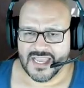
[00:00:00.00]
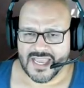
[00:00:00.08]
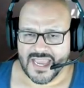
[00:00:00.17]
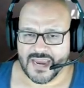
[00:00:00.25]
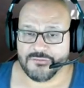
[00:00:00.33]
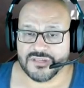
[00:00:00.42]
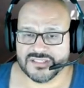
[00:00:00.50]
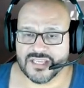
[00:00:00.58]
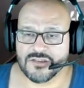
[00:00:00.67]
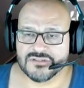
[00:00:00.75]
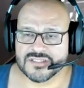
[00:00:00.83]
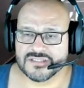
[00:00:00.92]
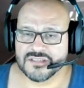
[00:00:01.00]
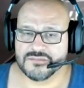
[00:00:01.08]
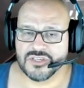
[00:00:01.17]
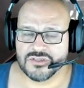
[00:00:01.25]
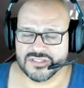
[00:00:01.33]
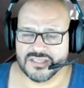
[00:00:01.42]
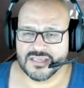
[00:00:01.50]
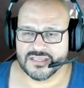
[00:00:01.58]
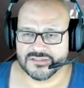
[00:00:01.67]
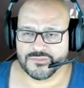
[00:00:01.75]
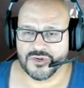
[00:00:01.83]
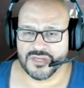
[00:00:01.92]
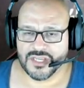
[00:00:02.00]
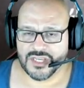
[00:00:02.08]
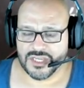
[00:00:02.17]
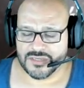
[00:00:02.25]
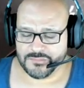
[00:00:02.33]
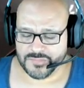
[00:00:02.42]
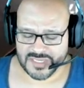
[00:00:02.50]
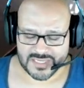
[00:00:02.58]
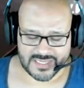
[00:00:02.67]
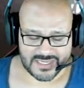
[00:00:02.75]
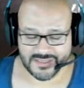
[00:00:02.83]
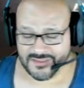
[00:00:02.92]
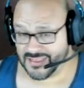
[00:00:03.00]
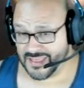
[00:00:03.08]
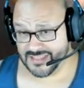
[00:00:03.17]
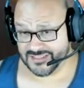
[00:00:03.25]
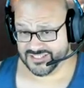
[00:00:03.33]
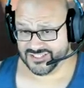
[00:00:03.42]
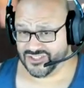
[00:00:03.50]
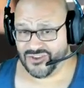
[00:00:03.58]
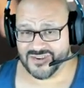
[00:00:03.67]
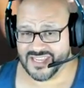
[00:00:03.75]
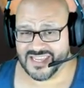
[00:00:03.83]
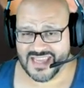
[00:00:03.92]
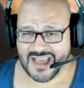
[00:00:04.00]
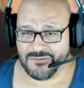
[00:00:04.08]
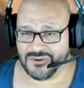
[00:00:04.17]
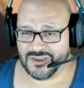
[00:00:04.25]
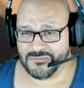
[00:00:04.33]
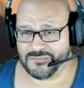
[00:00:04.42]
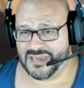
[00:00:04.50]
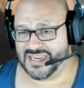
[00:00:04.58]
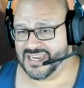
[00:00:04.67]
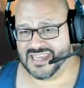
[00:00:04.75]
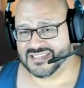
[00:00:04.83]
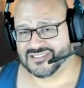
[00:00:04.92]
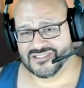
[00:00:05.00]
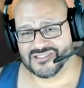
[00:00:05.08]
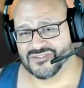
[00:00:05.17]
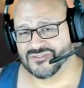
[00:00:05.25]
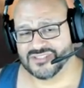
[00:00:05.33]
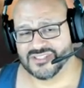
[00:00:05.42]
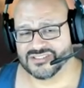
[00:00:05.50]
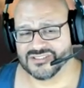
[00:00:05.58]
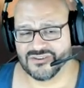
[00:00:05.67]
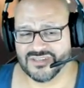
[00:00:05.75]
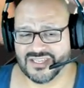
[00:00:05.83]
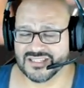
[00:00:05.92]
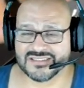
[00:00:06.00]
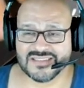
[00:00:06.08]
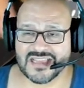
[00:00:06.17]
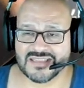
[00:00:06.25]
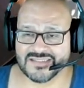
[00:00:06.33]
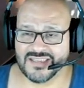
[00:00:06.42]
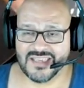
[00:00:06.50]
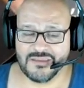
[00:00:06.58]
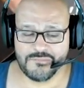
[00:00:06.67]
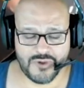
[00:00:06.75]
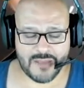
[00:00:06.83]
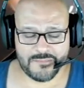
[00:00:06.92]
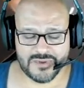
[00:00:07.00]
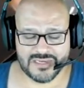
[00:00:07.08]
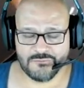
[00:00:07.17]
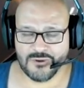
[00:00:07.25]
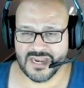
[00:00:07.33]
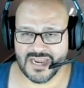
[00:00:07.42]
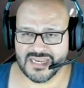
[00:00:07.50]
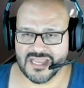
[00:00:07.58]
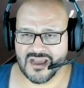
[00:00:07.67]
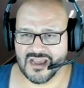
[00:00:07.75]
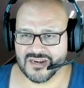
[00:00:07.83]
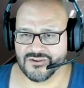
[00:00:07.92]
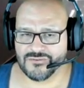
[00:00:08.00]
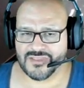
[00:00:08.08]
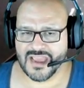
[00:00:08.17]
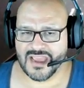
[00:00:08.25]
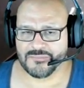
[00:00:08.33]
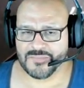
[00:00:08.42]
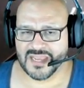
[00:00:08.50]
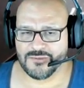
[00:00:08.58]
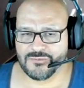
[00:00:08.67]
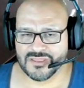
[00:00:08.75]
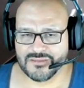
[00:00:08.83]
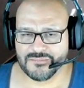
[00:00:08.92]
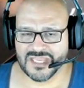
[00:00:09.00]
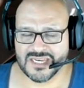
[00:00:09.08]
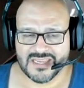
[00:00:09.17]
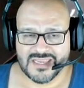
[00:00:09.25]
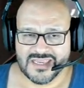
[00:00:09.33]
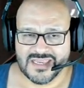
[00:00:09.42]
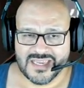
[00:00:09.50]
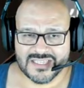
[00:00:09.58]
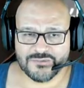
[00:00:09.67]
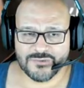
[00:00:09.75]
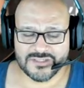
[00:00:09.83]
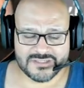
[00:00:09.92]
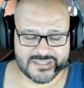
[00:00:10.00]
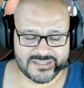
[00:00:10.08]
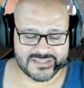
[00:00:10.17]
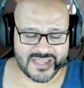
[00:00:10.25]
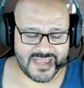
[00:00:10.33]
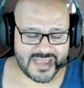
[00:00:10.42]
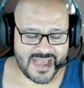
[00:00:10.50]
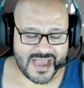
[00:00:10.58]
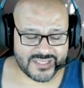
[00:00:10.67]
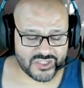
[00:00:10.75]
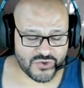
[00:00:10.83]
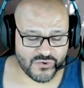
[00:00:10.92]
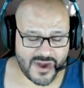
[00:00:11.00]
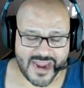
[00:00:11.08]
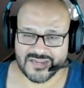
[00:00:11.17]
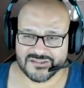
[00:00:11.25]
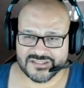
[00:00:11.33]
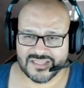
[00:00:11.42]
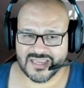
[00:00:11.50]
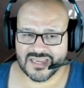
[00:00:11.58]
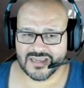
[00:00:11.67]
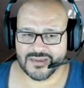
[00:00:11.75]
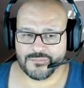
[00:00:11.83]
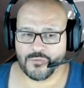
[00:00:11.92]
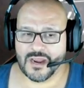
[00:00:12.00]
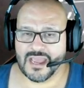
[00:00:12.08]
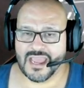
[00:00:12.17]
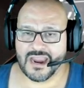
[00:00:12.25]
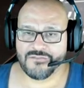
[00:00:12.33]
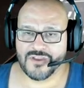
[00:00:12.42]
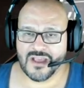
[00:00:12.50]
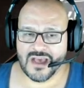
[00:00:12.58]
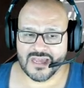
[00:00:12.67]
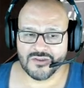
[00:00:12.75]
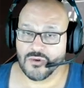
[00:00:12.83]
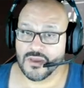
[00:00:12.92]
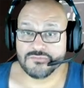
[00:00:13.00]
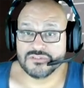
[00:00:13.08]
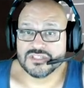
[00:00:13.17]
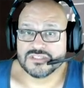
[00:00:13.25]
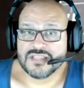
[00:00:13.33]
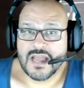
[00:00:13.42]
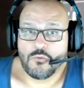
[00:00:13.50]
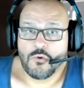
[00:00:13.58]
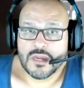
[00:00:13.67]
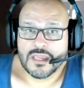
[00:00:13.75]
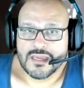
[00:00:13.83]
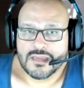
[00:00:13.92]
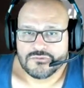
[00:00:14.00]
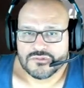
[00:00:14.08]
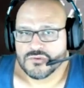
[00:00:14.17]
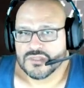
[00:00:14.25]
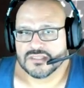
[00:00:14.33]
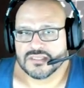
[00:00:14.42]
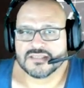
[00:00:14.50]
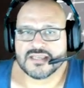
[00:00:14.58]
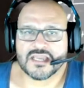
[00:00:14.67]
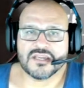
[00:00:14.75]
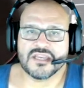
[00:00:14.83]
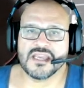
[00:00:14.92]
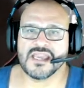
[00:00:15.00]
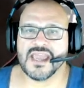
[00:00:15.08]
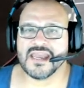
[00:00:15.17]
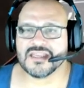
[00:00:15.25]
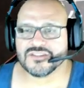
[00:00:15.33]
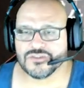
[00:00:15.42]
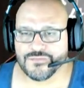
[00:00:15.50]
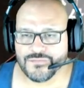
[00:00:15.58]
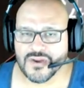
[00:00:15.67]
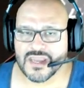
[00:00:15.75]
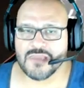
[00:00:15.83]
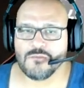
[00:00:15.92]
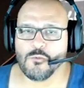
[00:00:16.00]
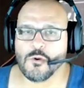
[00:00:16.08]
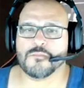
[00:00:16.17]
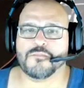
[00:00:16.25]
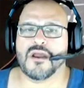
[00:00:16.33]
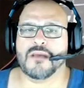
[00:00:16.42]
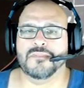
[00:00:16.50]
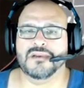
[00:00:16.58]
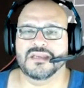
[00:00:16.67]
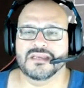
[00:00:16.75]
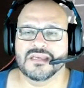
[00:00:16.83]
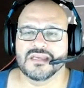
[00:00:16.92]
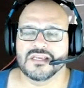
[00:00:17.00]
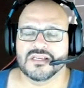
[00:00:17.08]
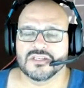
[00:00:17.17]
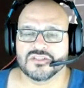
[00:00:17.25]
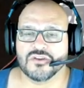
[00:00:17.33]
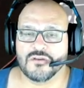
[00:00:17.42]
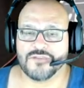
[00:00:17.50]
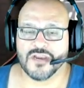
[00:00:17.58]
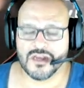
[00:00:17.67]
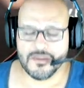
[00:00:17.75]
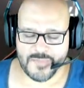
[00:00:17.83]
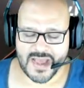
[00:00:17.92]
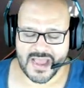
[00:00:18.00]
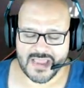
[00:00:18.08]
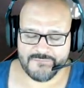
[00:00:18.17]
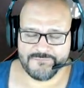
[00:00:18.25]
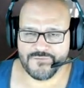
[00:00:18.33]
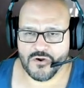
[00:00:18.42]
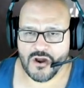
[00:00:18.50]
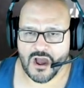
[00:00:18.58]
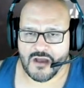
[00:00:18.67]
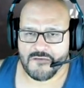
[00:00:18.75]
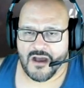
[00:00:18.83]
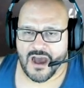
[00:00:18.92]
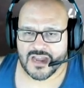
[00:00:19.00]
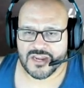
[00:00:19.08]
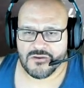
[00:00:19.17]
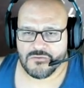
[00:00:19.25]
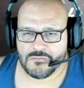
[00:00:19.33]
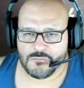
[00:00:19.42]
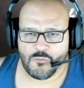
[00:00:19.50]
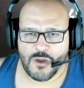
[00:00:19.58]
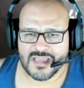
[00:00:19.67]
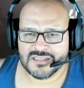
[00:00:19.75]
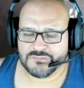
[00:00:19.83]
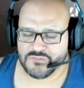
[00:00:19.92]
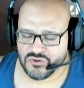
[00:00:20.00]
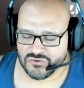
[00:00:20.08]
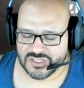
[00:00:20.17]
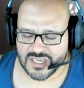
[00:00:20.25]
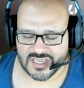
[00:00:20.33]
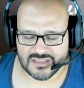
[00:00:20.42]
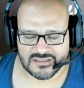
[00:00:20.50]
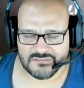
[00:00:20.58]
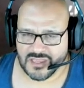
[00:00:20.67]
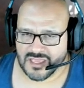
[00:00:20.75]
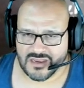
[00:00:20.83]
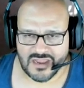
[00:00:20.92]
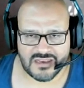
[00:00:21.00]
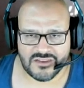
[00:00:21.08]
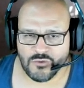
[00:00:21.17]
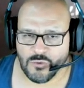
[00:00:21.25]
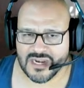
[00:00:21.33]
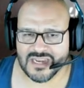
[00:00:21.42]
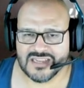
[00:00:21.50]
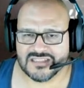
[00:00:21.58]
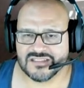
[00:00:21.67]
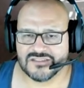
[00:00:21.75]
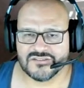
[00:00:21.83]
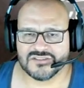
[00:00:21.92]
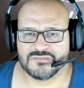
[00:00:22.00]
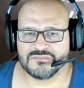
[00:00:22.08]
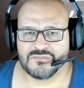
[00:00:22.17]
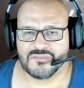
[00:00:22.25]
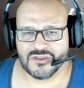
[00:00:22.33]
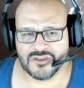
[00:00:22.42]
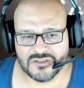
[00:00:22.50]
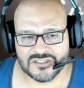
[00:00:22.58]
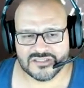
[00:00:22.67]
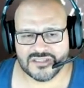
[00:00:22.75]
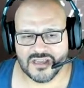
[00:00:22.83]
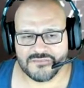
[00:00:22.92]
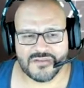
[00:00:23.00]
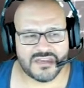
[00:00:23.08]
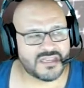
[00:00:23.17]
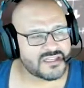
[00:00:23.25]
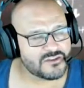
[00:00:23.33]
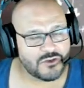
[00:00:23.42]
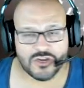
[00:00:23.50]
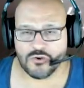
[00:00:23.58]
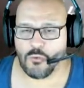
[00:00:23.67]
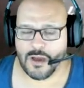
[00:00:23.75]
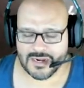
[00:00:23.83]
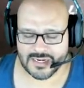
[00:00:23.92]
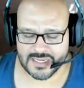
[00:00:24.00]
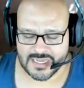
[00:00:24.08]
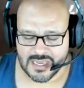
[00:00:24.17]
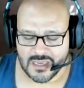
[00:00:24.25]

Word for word: Every single system you see is pretty good, but other than the Sony, I will completely exclude the Sony. It's not syncing properly with any audio that I play with. I mean, it's one of those things that I try to sync it up with every audio. It was just not working. It was one of the things I couldn't get it to freaking work properly. So if you're going to buy for audio wise, music, and, and, and you want to listen to some good stuff and a good quality,